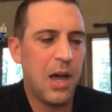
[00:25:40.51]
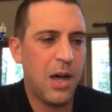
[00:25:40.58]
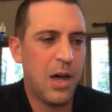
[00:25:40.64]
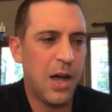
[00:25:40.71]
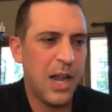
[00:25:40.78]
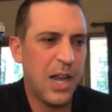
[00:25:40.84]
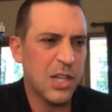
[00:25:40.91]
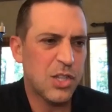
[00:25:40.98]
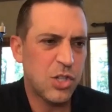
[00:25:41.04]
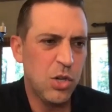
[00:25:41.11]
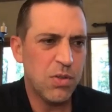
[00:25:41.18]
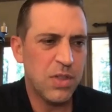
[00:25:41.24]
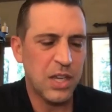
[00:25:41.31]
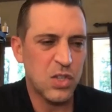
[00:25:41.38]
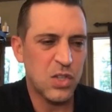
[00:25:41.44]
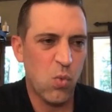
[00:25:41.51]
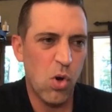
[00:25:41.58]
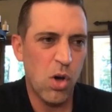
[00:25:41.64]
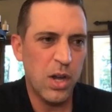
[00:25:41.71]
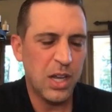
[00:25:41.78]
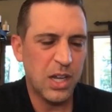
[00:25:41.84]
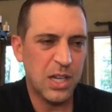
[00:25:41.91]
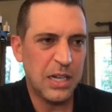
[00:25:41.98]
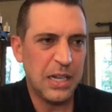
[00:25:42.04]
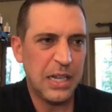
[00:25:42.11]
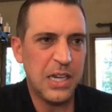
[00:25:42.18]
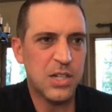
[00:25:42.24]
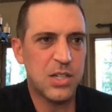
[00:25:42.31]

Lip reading: And it's two things. One, it can lead